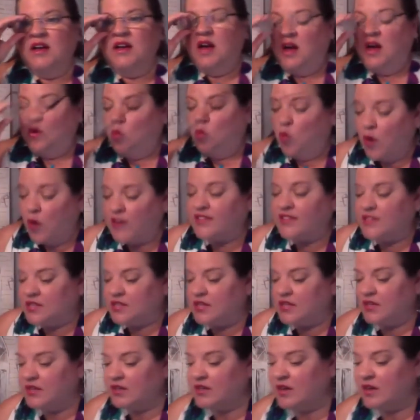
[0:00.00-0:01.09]
What
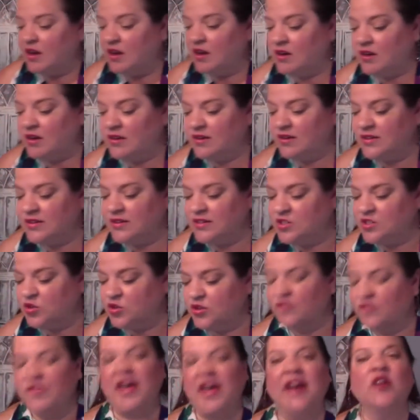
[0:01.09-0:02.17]
sort
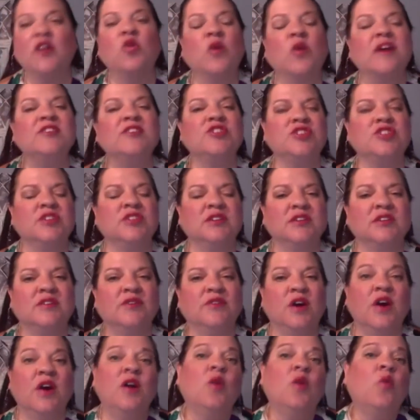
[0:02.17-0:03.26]
of that question of
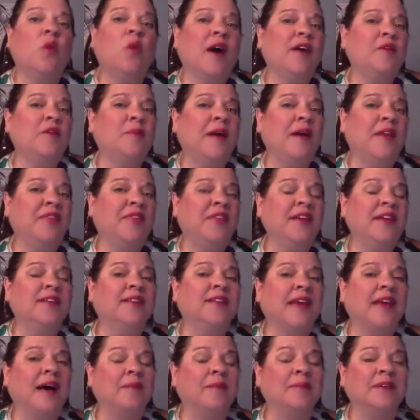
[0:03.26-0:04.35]
why do bad things
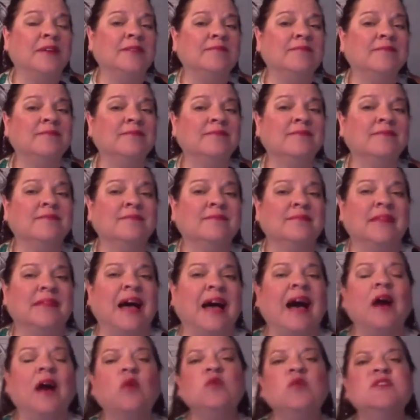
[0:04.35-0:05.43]
happen?
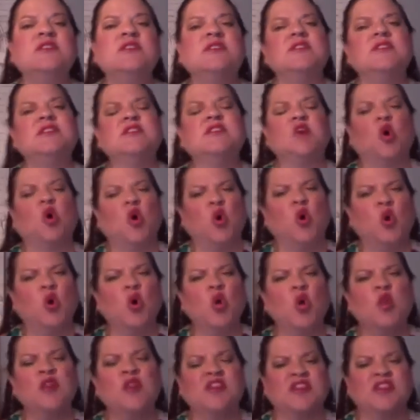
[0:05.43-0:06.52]
How is this
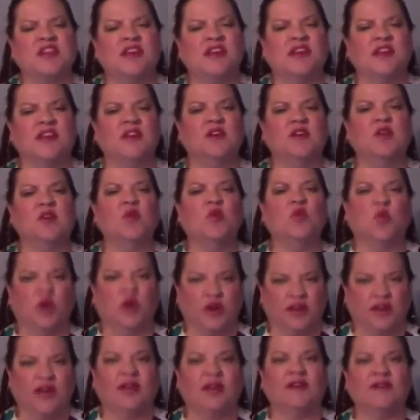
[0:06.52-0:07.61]
whole thing
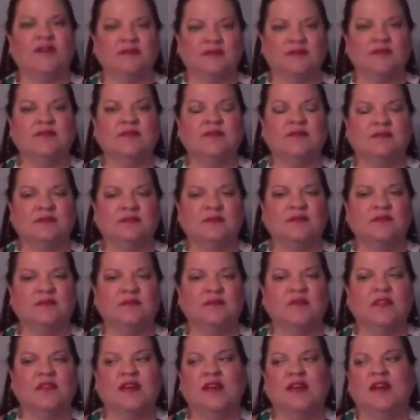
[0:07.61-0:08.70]
working?
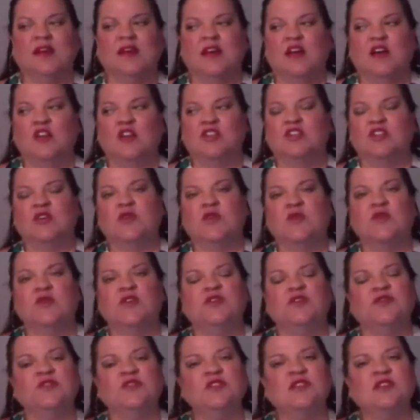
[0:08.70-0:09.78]
So
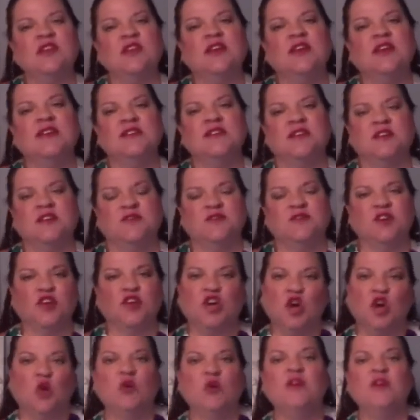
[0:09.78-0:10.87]
the first thing is, if you're
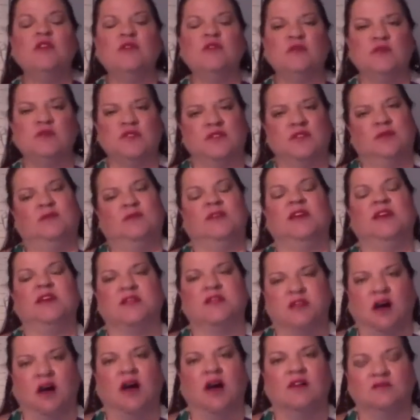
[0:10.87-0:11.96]
going through something
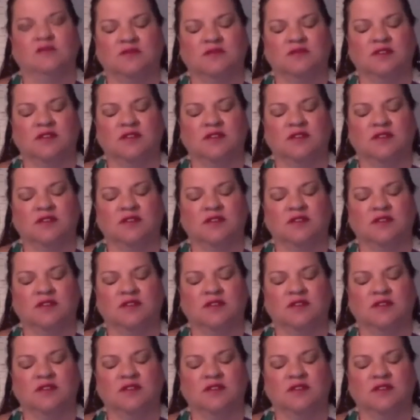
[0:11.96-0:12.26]
tough,